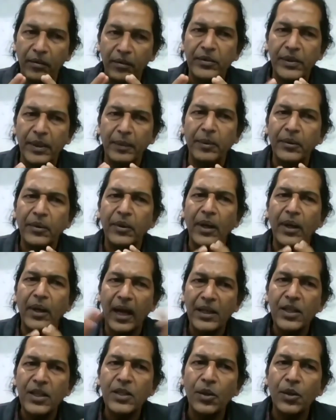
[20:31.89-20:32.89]
some of the
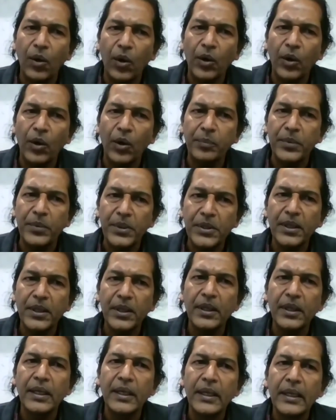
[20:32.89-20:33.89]
largest orbs
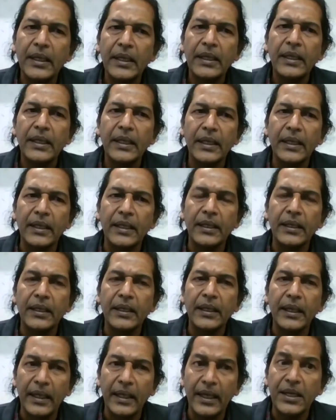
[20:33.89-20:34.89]

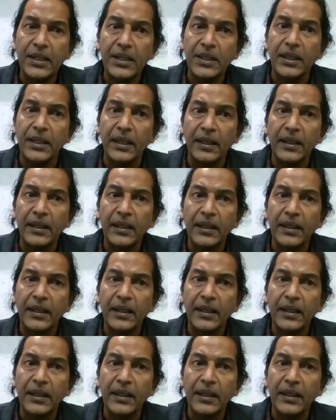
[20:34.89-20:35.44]
in Asia,